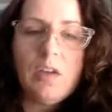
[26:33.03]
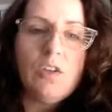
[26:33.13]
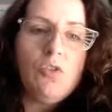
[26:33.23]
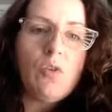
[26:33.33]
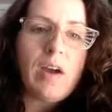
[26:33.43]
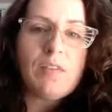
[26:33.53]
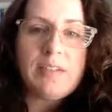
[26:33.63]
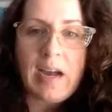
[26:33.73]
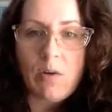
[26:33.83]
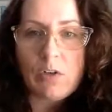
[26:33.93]
you have a
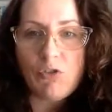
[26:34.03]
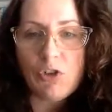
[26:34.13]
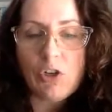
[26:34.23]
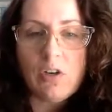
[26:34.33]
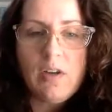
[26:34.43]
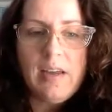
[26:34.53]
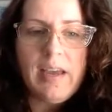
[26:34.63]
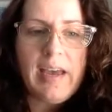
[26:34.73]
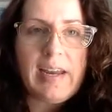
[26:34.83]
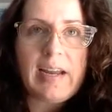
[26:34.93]
dowager,
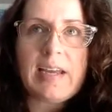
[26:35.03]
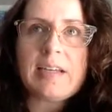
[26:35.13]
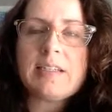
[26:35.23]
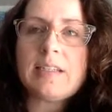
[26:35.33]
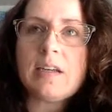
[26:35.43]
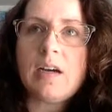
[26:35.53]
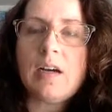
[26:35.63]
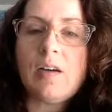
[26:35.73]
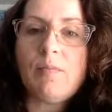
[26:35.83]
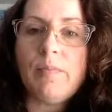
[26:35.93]
and I guess,
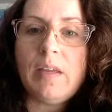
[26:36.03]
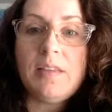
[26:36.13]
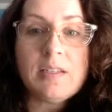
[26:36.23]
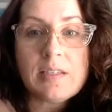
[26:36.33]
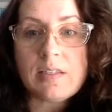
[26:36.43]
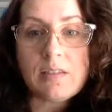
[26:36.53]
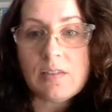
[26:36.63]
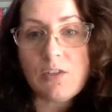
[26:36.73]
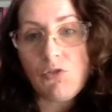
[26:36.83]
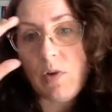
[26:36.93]
in this
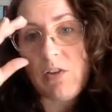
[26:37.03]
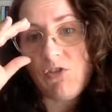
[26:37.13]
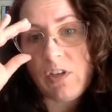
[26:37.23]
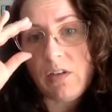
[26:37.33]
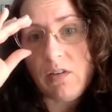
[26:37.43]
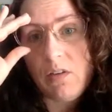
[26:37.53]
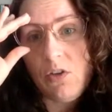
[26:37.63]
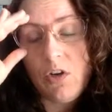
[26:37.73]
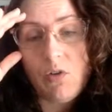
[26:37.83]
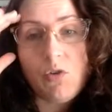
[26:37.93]
situation,
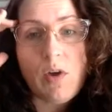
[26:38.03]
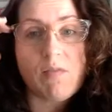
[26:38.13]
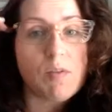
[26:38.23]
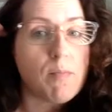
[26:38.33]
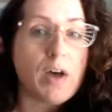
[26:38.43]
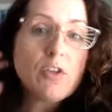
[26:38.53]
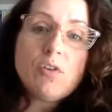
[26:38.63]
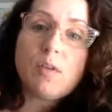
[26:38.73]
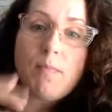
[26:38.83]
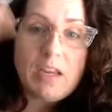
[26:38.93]
you have the mother,
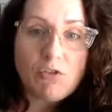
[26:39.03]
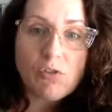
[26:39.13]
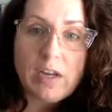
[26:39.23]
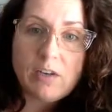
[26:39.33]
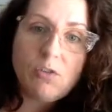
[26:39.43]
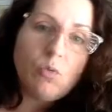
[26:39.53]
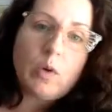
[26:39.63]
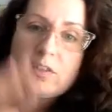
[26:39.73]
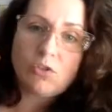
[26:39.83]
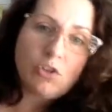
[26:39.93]
the matron who
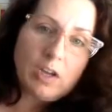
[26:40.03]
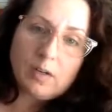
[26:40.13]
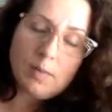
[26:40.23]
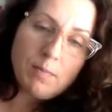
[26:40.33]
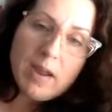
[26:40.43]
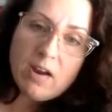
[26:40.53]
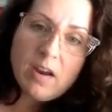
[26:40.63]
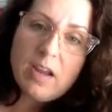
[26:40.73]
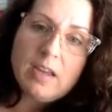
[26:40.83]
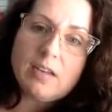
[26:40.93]
wants her daughter to be
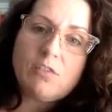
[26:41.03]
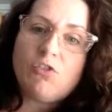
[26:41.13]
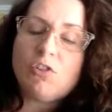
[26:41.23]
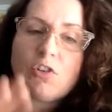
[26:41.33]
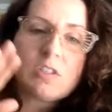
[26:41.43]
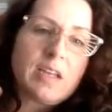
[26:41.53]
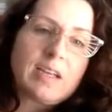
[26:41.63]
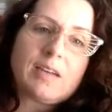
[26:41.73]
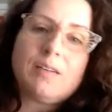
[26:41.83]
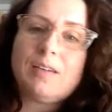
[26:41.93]
married, and she looks like
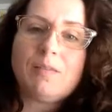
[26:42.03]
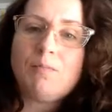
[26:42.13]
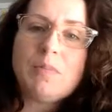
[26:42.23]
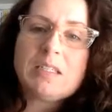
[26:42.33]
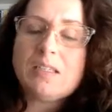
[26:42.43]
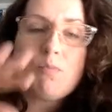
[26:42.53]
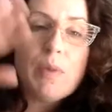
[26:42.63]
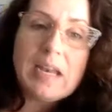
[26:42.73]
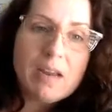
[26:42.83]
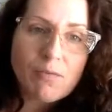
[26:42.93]
a Mrs.
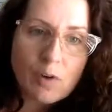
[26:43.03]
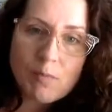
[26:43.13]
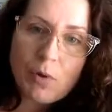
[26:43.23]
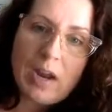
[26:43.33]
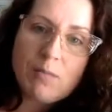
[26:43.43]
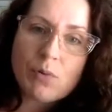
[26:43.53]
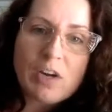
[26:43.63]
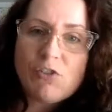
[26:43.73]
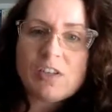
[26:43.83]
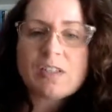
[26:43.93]
Bennet from Pride and
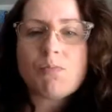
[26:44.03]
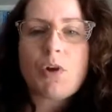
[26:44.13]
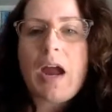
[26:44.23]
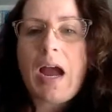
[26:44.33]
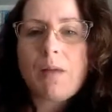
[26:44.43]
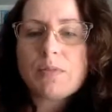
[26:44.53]
Prejudice, perhaps.